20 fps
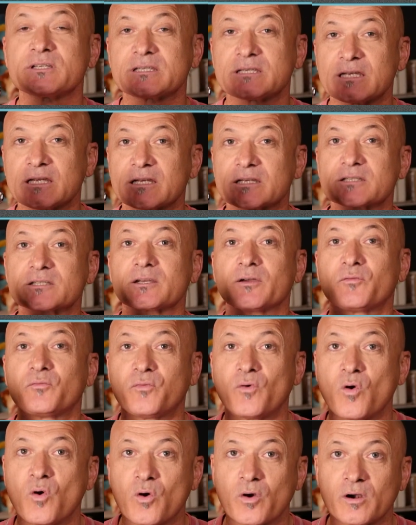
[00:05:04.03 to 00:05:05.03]
6,
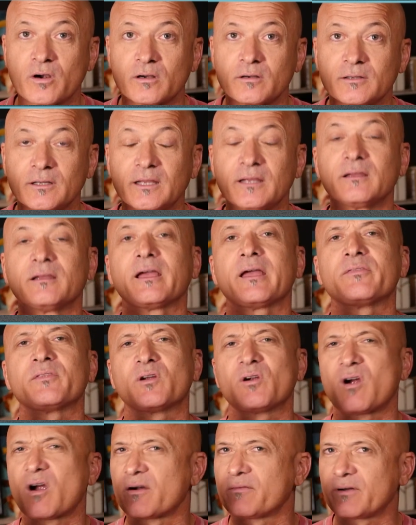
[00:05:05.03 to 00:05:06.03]
4, and
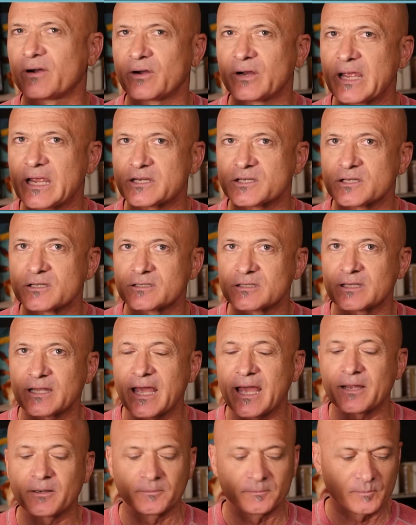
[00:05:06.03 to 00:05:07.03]
there are variations of
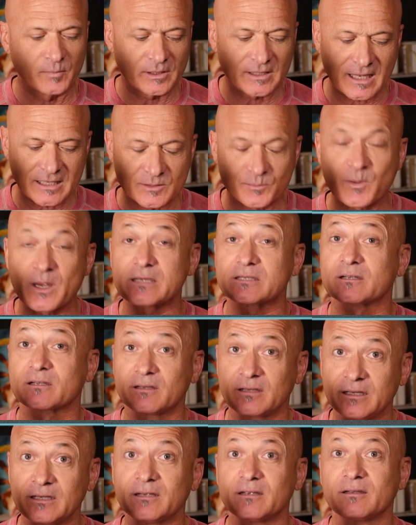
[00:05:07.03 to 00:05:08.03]
that, but that's
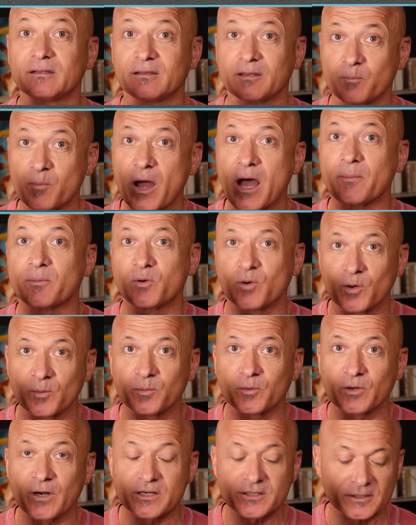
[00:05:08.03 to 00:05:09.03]
basically the pop chord
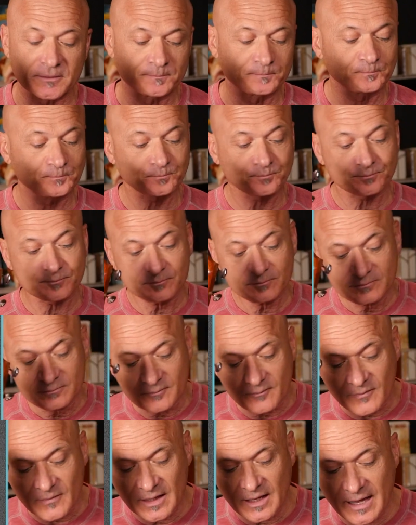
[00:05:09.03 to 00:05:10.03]
progression.
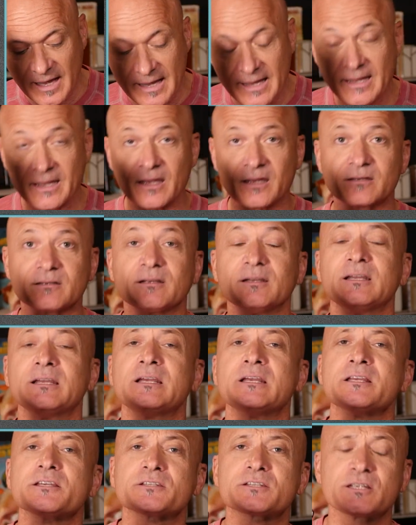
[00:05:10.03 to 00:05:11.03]
And
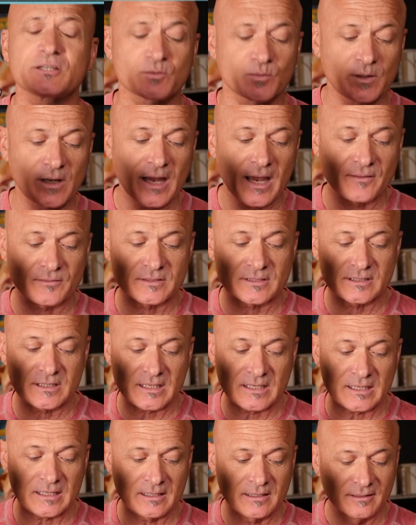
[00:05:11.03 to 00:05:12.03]
since we have
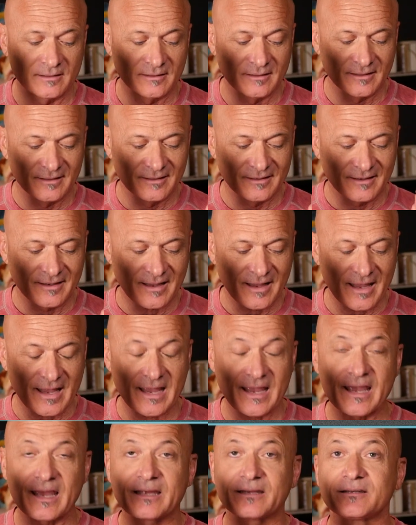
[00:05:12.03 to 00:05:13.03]
C
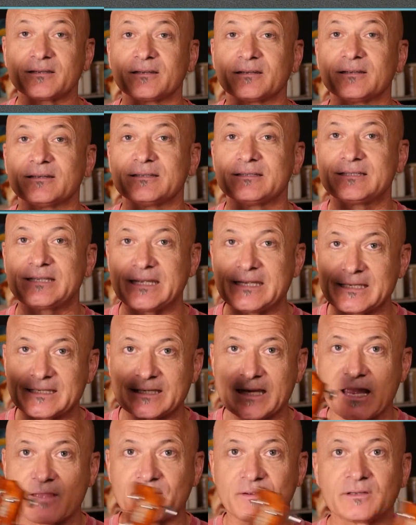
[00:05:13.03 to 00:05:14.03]
and
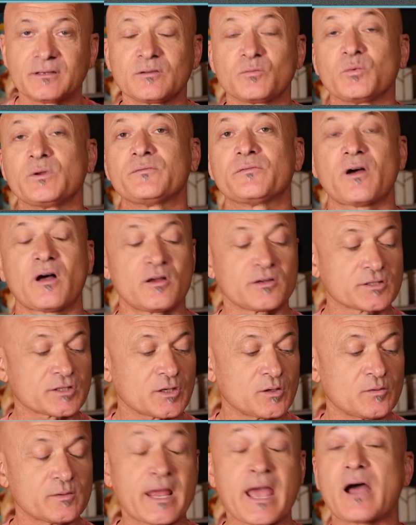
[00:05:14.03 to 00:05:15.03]
D7, we've
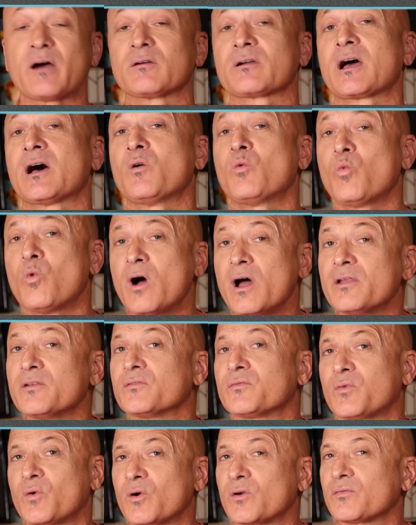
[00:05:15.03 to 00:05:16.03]
also now got 1,
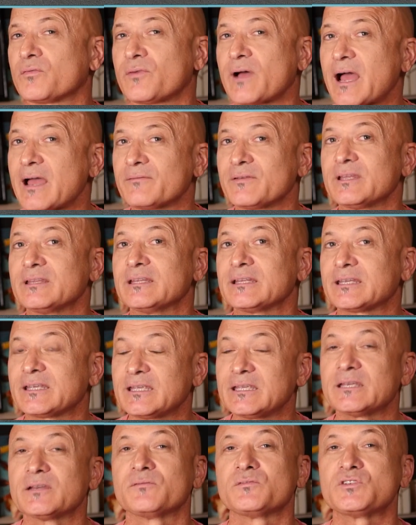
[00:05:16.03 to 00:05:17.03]
4, 5 in the
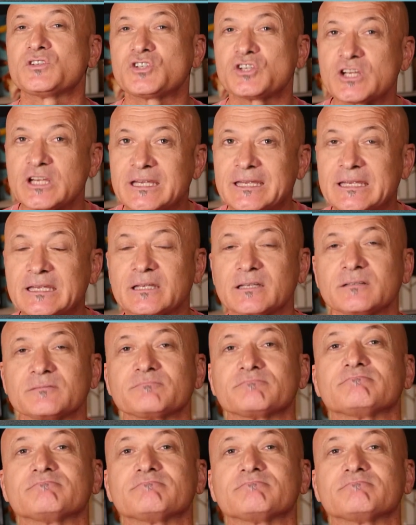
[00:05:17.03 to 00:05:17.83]
key of G.